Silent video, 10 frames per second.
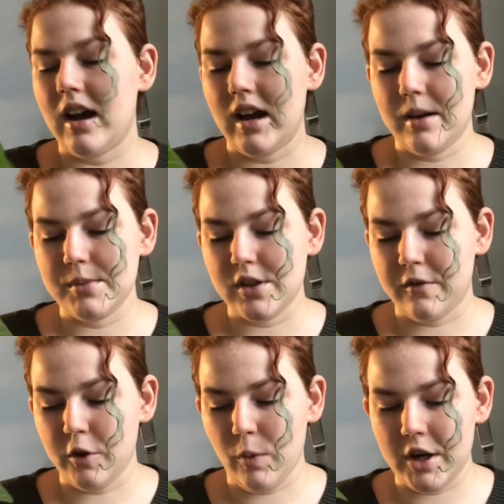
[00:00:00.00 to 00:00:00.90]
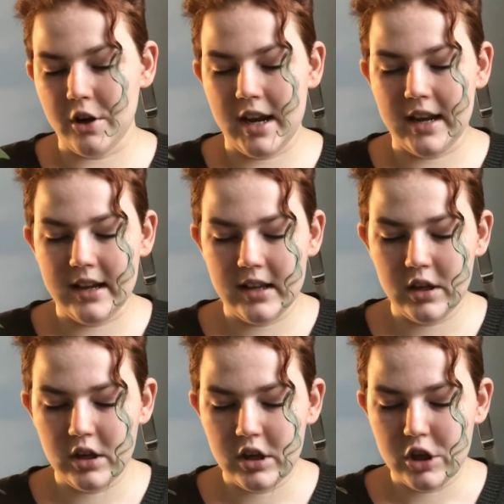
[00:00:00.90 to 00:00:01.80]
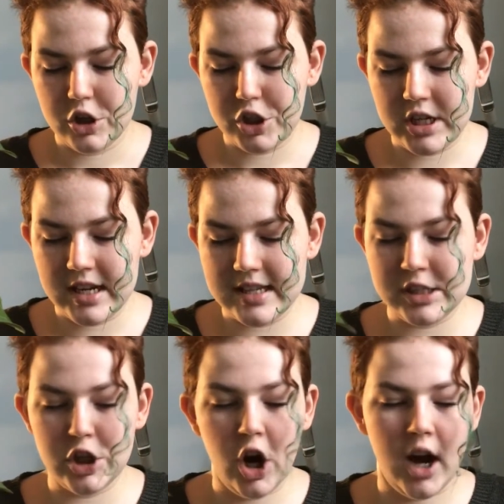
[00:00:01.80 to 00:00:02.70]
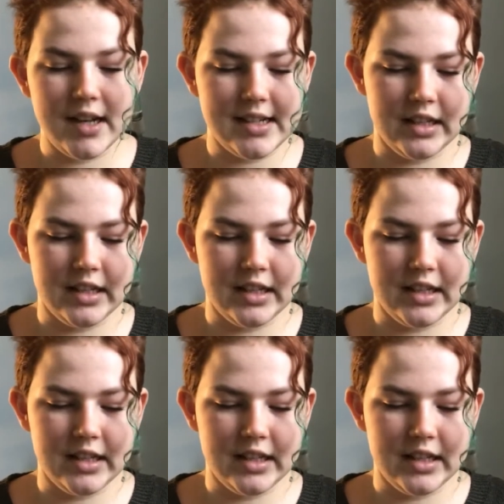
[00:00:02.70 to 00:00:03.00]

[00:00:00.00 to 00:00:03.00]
so if you're wondering, she is not in